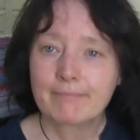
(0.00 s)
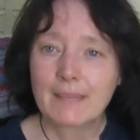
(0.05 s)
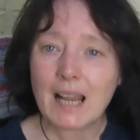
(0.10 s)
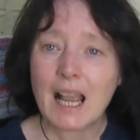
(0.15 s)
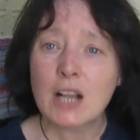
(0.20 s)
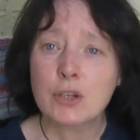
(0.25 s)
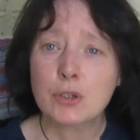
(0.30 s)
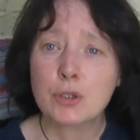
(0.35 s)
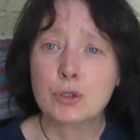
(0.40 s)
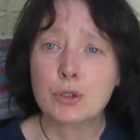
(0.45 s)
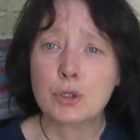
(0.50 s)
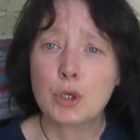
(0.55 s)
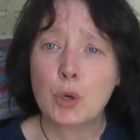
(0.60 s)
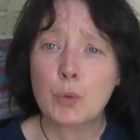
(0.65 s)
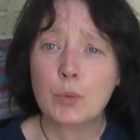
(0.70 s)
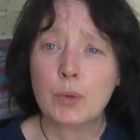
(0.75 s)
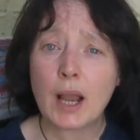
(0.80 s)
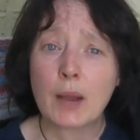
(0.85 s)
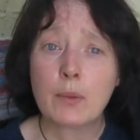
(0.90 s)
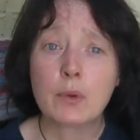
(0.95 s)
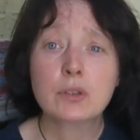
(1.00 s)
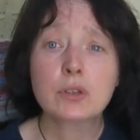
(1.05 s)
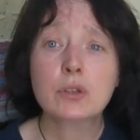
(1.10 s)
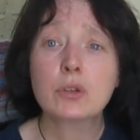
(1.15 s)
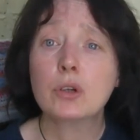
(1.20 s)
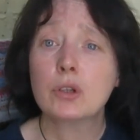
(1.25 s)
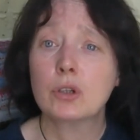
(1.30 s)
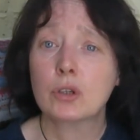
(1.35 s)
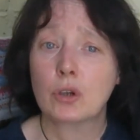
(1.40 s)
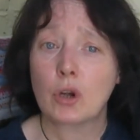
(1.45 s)
I just thought I wasn't
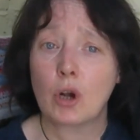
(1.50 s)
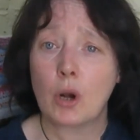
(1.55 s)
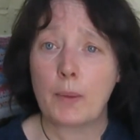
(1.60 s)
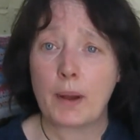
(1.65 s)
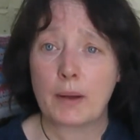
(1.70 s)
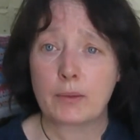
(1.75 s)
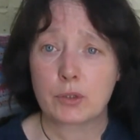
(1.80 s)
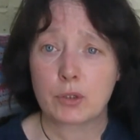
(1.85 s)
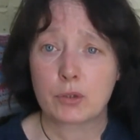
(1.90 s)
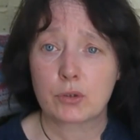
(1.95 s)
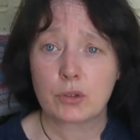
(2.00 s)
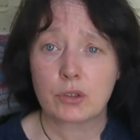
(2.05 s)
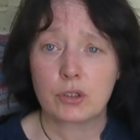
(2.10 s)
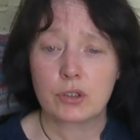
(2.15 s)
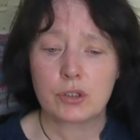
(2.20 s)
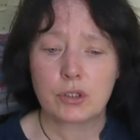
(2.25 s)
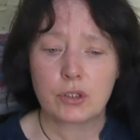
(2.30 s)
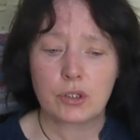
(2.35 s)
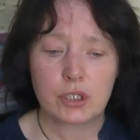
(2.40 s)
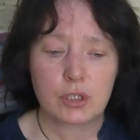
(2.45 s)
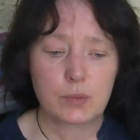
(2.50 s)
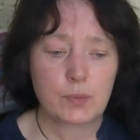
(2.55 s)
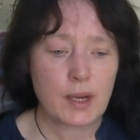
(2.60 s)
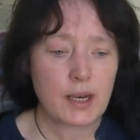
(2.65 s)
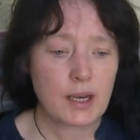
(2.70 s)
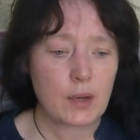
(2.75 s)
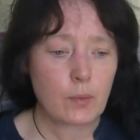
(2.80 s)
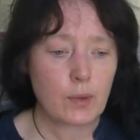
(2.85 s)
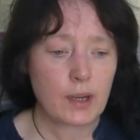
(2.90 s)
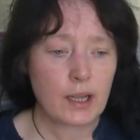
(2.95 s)
going to come, I was just going to do the
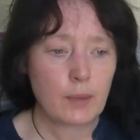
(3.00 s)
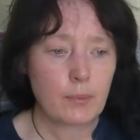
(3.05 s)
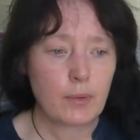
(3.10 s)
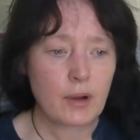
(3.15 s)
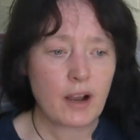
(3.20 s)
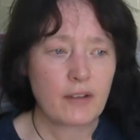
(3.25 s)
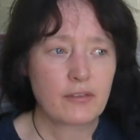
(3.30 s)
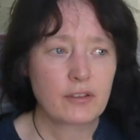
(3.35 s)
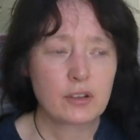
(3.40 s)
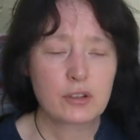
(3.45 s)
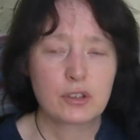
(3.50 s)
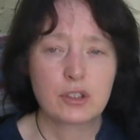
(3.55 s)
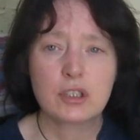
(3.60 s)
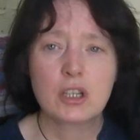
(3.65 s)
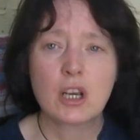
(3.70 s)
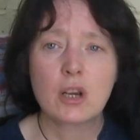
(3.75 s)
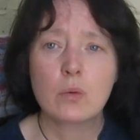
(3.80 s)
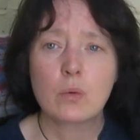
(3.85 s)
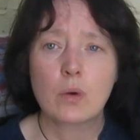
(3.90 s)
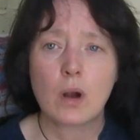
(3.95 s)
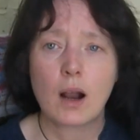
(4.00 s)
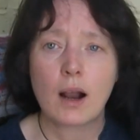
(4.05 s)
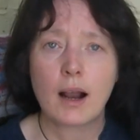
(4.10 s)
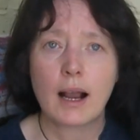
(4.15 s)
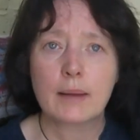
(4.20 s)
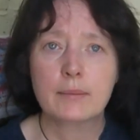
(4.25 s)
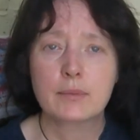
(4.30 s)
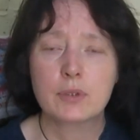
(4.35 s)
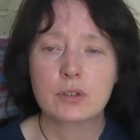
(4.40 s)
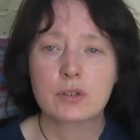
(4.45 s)
spinning wheel, but I thought, you know what,
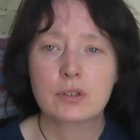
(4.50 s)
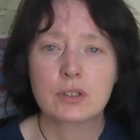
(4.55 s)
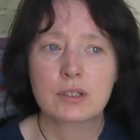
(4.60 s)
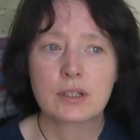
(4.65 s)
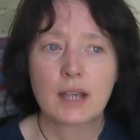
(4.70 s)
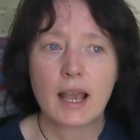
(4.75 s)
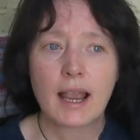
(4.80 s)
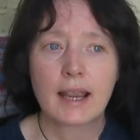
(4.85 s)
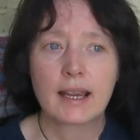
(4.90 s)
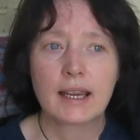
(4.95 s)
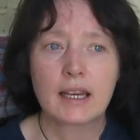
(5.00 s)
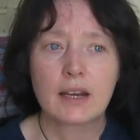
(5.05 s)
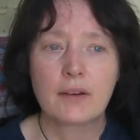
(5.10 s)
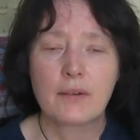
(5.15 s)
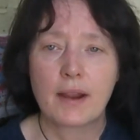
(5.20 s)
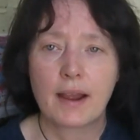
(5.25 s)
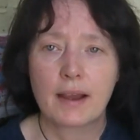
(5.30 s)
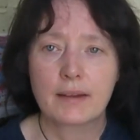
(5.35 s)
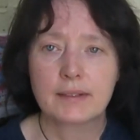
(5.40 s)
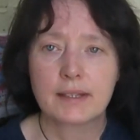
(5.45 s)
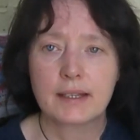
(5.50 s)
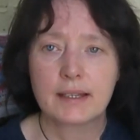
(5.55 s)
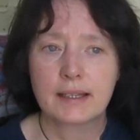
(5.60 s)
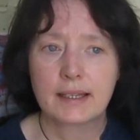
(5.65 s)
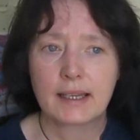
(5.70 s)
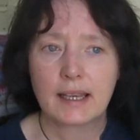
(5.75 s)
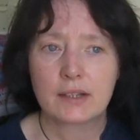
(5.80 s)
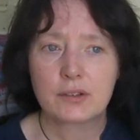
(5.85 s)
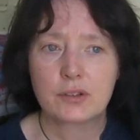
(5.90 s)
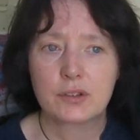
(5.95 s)
I'm just hanging around in the
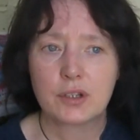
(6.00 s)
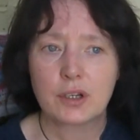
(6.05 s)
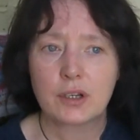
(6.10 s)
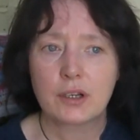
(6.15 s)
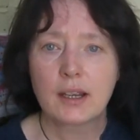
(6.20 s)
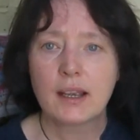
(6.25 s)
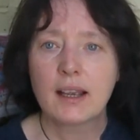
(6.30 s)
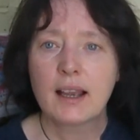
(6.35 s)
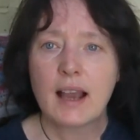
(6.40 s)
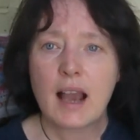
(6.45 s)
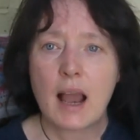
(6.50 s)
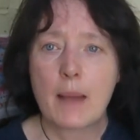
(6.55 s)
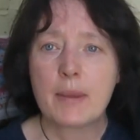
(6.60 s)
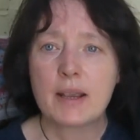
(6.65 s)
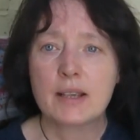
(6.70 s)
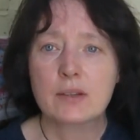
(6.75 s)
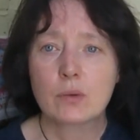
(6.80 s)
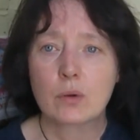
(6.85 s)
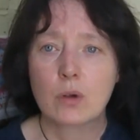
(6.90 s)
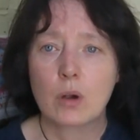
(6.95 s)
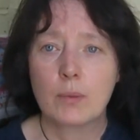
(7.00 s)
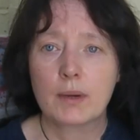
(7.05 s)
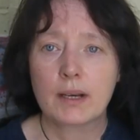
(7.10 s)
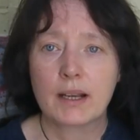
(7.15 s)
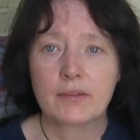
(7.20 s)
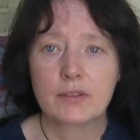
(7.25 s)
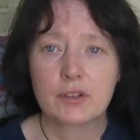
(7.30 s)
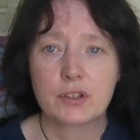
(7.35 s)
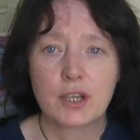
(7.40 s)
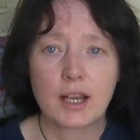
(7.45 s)
kitchen, I may as well come and
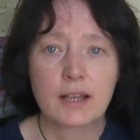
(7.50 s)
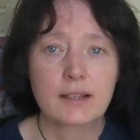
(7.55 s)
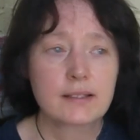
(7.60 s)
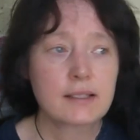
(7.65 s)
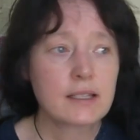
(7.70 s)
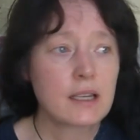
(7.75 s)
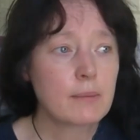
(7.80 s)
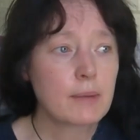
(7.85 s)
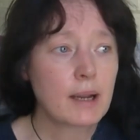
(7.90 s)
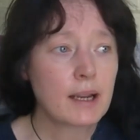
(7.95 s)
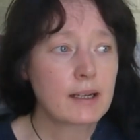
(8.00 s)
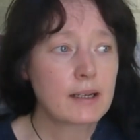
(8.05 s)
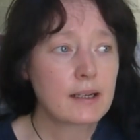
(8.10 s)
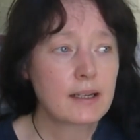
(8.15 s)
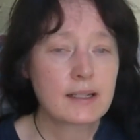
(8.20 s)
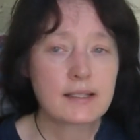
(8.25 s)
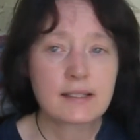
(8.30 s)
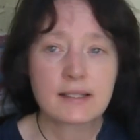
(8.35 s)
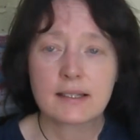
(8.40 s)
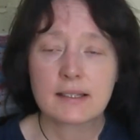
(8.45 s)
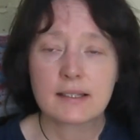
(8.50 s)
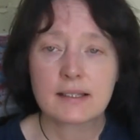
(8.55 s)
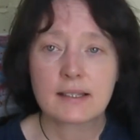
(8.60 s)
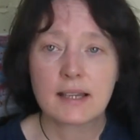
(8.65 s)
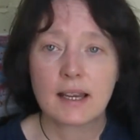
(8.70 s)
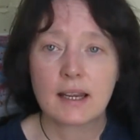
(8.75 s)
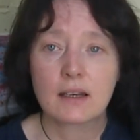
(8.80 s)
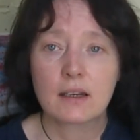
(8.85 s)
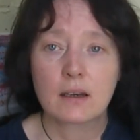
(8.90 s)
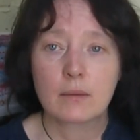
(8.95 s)
have a chat to you, mightn't I, instead of
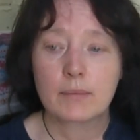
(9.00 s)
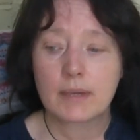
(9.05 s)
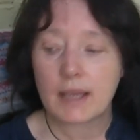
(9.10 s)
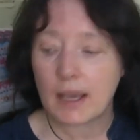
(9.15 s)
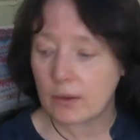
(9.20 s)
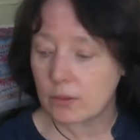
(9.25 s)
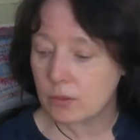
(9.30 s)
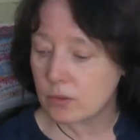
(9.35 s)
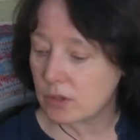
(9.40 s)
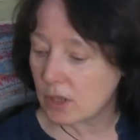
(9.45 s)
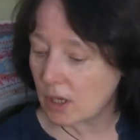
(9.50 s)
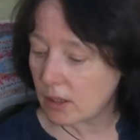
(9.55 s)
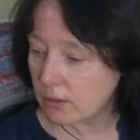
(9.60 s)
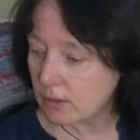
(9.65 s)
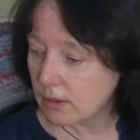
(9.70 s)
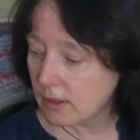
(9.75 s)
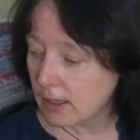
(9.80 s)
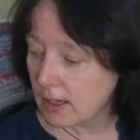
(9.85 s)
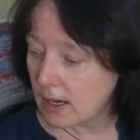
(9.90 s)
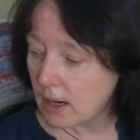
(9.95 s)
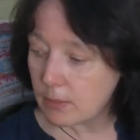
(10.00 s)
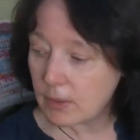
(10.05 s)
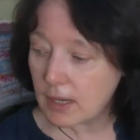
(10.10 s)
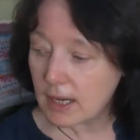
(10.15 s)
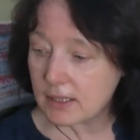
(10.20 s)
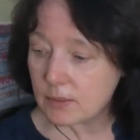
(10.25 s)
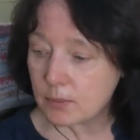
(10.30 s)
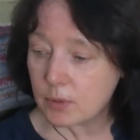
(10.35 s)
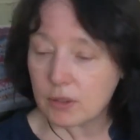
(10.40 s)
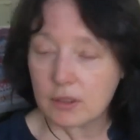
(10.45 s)
sitting on my own. So I'm
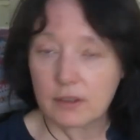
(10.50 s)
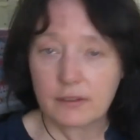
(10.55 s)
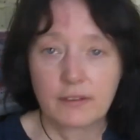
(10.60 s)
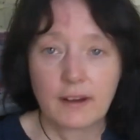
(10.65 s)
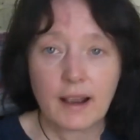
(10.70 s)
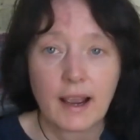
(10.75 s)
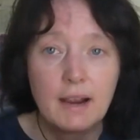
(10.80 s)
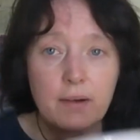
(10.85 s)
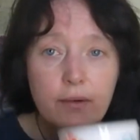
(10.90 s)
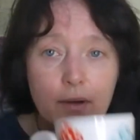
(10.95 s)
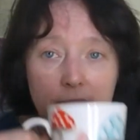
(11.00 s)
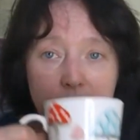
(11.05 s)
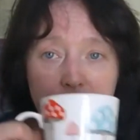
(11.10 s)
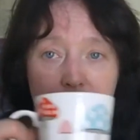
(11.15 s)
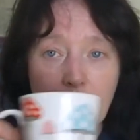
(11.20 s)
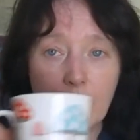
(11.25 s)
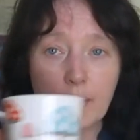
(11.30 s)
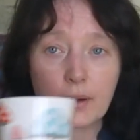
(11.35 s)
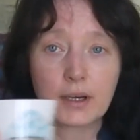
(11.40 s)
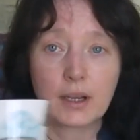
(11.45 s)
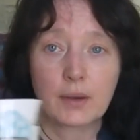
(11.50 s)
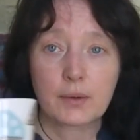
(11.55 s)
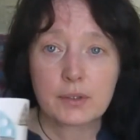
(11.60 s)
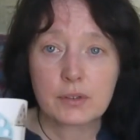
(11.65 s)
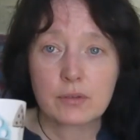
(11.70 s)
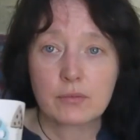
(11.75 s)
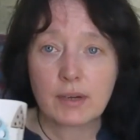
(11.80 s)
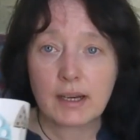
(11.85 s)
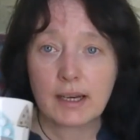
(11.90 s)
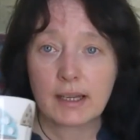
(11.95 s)
glad I put the fire on now. I know
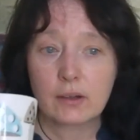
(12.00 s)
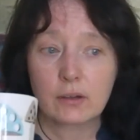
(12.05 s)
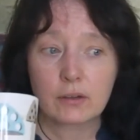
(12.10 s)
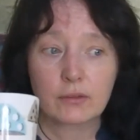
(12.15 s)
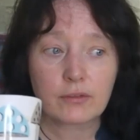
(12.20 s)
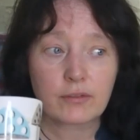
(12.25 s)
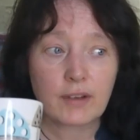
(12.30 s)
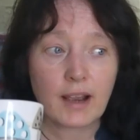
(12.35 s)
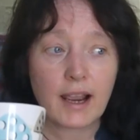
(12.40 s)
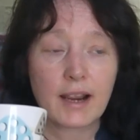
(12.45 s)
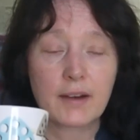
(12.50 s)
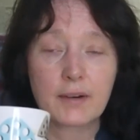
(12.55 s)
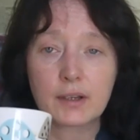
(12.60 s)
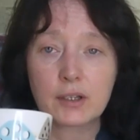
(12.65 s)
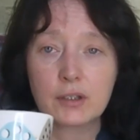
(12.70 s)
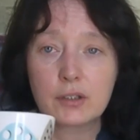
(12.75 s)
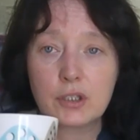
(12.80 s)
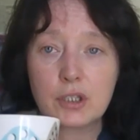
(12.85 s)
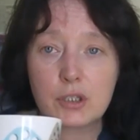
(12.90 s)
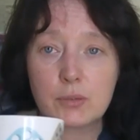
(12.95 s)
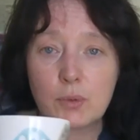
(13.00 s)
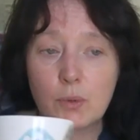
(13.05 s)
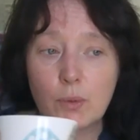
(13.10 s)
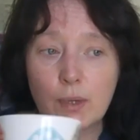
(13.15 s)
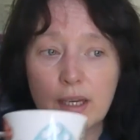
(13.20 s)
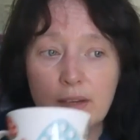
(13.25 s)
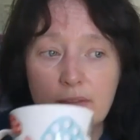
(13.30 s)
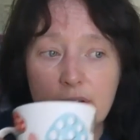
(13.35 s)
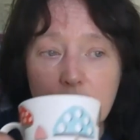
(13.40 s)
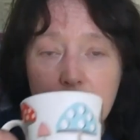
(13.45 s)
it's a really good fire, I can use my
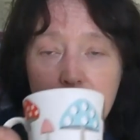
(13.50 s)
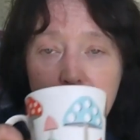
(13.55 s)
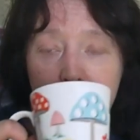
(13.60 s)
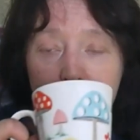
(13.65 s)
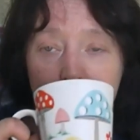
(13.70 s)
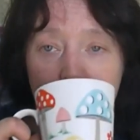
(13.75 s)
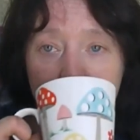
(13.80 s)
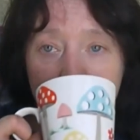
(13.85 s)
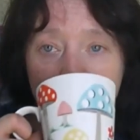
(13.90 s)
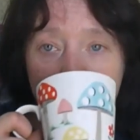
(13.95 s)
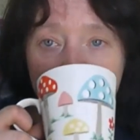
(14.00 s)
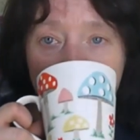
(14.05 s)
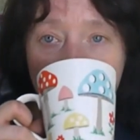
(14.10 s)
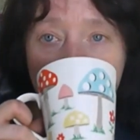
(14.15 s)
weaving loom in here.